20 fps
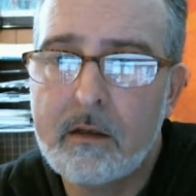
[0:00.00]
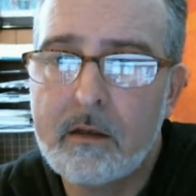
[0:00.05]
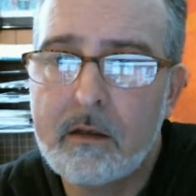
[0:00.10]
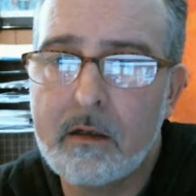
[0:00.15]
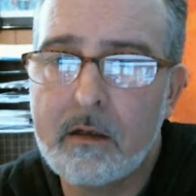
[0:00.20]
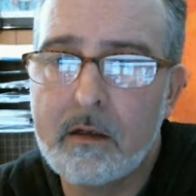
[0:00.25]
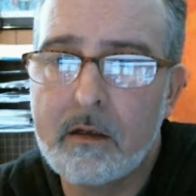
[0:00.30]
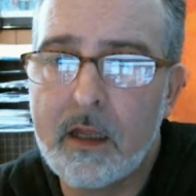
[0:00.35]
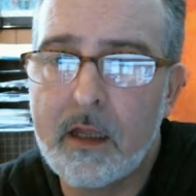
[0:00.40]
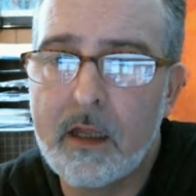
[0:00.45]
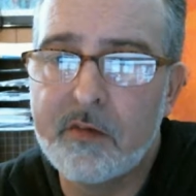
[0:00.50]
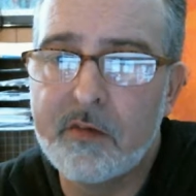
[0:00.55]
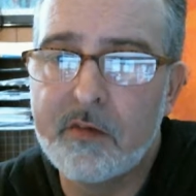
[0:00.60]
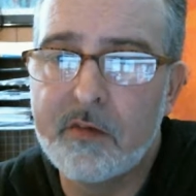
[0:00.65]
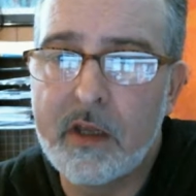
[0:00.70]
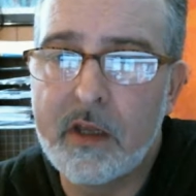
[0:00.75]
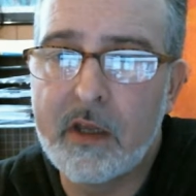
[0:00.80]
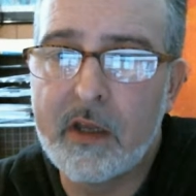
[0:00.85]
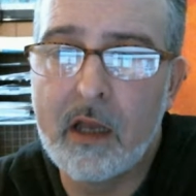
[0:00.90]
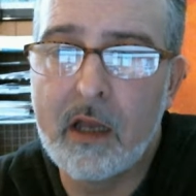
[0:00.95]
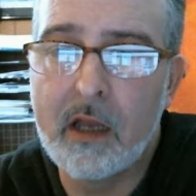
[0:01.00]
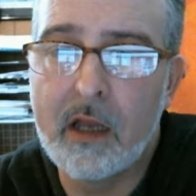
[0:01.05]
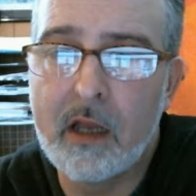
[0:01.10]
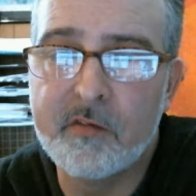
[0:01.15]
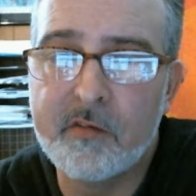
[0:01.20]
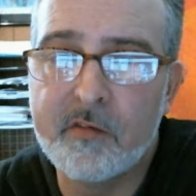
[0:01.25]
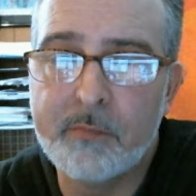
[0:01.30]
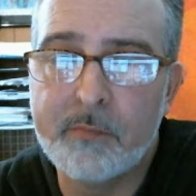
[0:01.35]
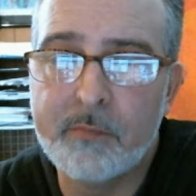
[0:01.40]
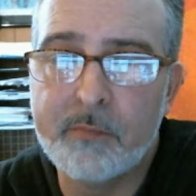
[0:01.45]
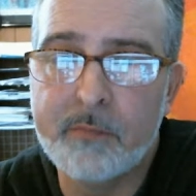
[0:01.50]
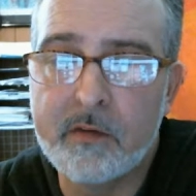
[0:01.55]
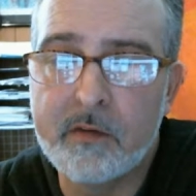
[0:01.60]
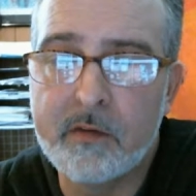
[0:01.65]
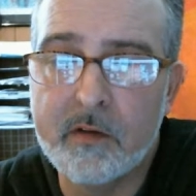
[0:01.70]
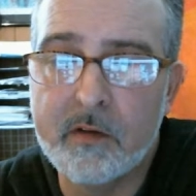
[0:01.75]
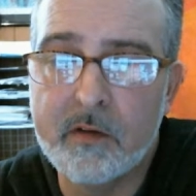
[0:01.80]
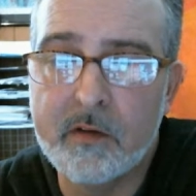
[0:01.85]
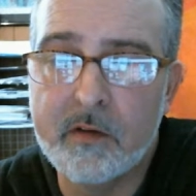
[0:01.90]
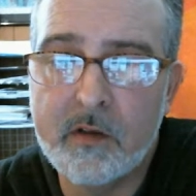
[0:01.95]
a lot of psychologists make
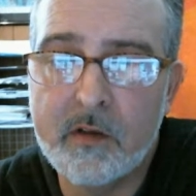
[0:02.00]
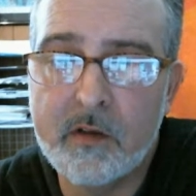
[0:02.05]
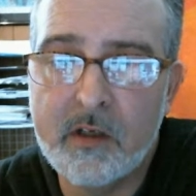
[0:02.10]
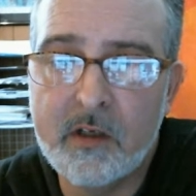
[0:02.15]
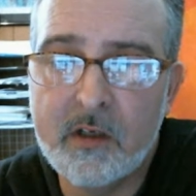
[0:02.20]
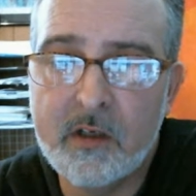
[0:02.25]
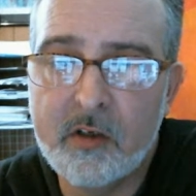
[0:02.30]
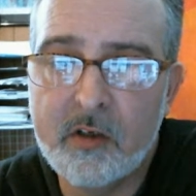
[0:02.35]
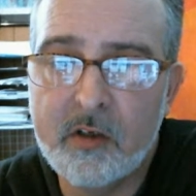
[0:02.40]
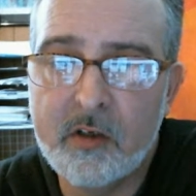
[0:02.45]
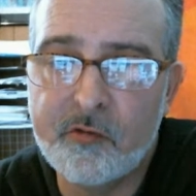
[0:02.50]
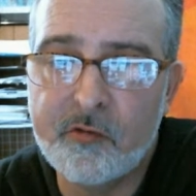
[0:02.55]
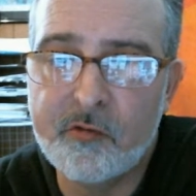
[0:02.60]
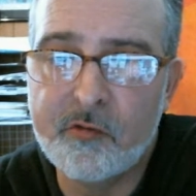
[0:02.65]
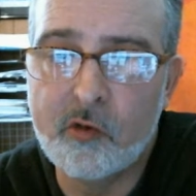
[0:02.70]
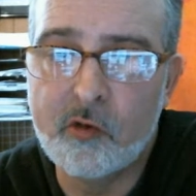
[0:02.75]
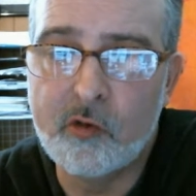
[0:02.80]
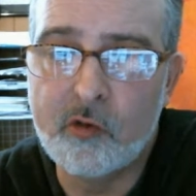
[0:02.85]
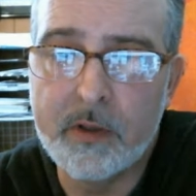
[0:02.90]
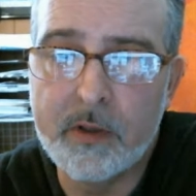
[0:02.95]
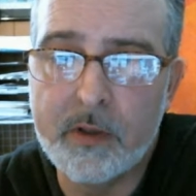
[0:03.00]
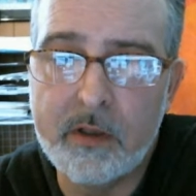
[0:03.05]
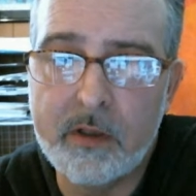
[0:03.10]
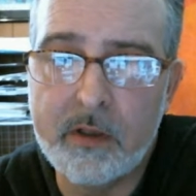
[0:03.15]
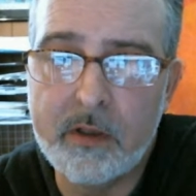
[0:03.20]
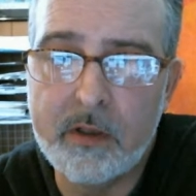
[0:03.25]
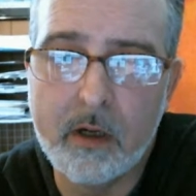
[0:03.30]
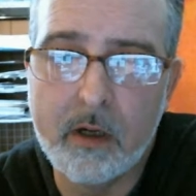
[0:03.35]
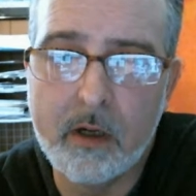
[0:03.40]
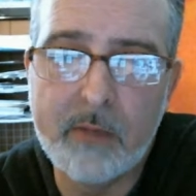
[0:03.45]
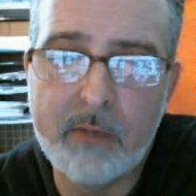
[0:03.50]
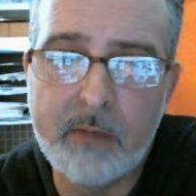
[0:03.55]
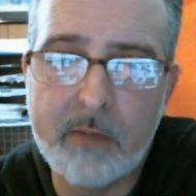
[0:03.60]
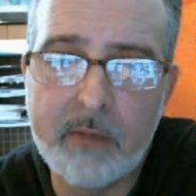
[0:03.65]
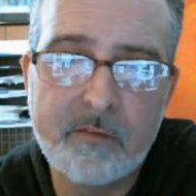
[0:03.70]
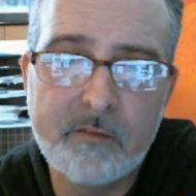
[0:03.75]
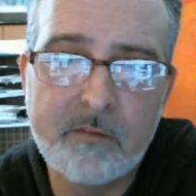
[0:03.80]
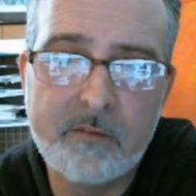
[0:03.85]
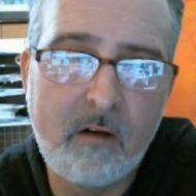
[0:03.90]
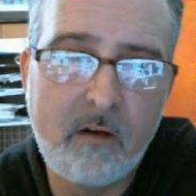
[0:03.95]
the stupid,
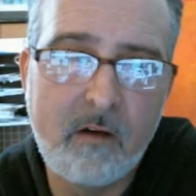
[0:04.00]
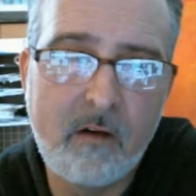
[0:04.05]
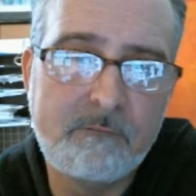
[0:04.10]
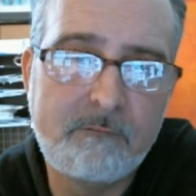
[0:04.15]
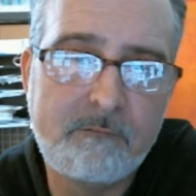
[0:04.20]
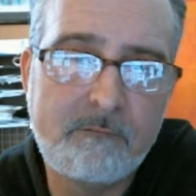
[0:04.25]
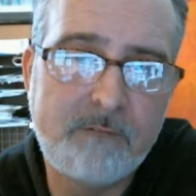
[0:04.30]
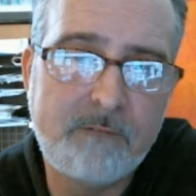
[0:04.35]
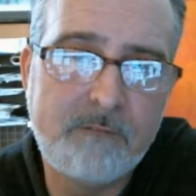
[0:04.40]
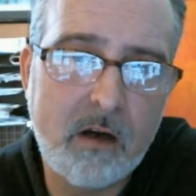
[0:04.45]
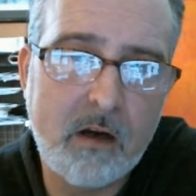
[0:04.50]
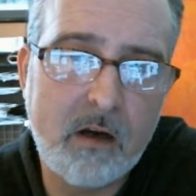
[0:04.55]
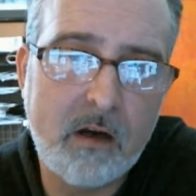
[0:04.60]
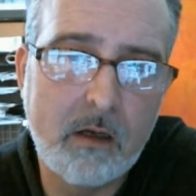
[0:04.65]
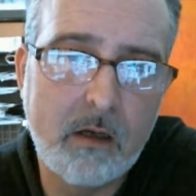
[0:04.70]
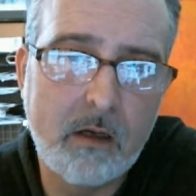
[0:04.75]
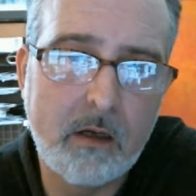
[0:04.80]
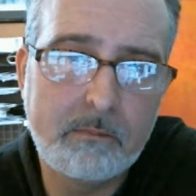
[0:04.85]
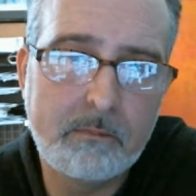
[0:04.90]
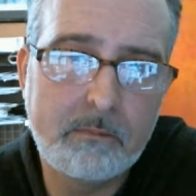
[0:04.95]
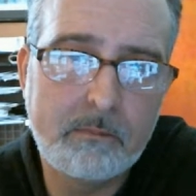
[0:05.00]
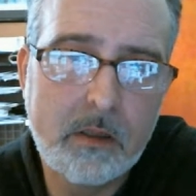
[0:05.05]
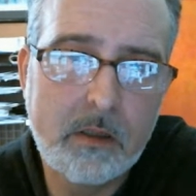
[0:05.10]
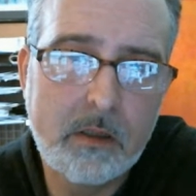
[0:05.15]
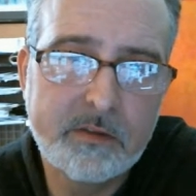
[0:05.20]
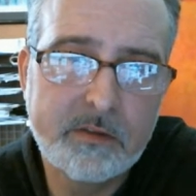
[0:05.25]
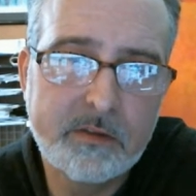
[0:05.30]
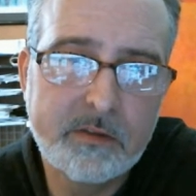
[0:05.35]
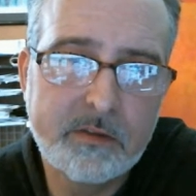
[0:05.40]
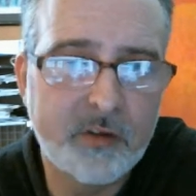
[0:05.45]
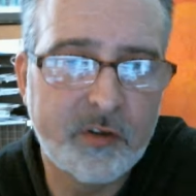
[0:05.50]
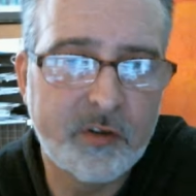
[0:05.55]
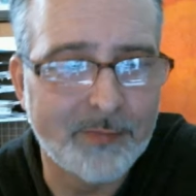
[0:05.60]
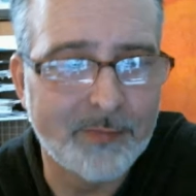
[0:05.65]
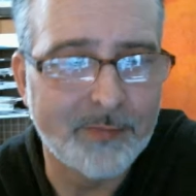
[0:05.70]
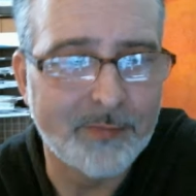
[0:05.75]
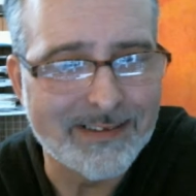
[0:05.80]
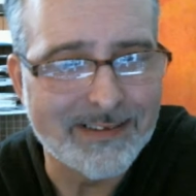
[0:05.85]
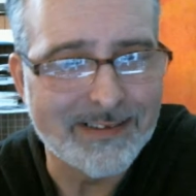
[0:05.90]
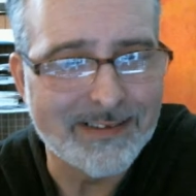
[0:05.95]
dumbass, fucked up, excuse
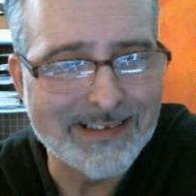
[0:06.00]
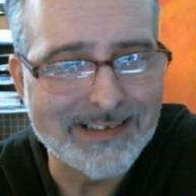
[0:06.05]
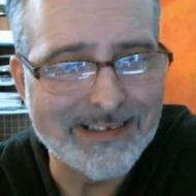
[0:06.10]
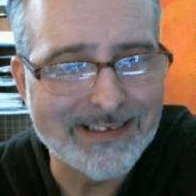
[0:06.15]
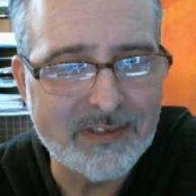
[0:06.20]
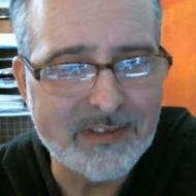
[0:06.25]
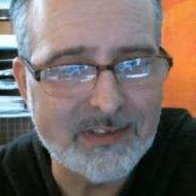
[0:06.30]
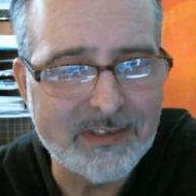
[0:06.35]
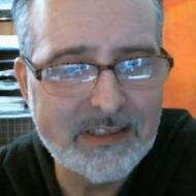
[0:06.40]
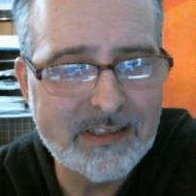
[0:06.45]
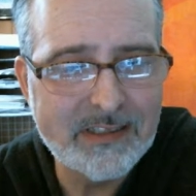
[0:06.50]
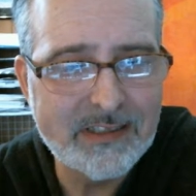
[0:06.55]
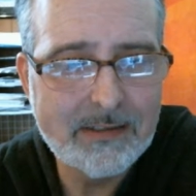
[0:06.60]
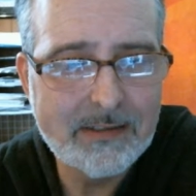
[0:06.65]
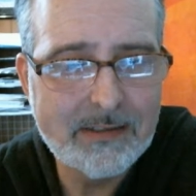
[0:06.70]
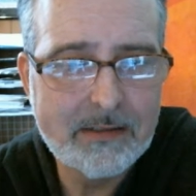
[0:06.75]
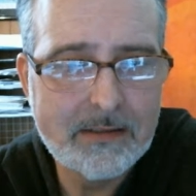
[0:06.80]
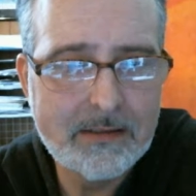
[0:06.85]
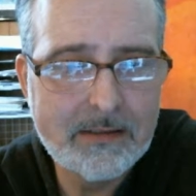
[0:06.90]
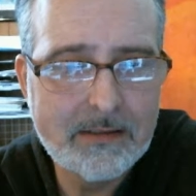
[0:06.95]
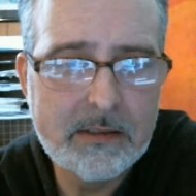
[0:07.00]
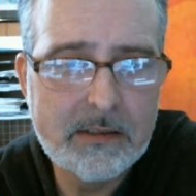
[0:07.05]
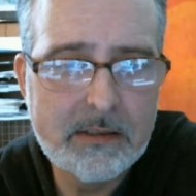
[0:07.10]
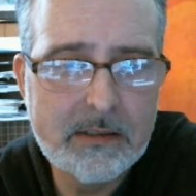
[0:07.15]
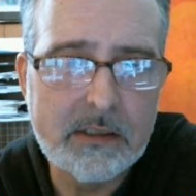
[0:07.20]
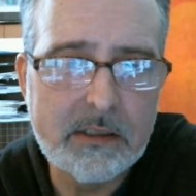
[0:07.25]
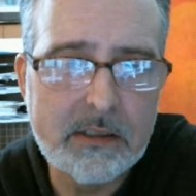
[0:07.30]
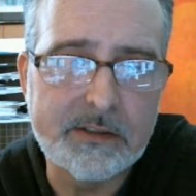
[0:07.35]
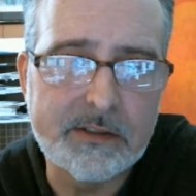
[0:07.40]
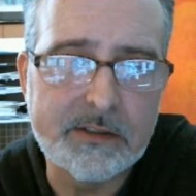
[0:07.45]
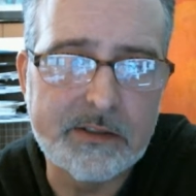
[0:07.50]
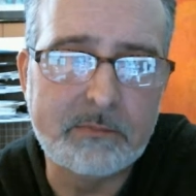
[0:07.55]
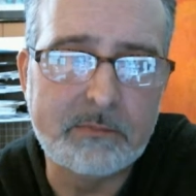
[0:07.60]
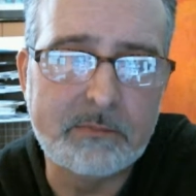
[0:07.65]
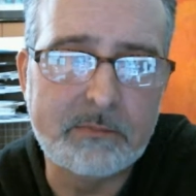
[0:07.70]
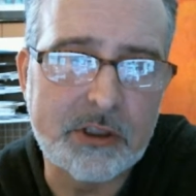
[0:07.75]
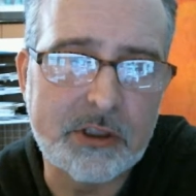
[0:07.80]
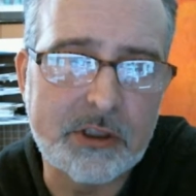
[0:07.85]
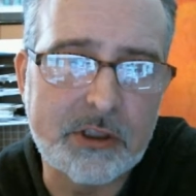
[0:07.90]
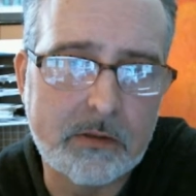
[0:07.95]
my language,
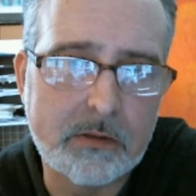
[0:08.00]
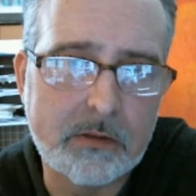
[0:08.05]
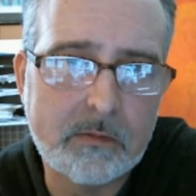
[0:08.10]
assumption.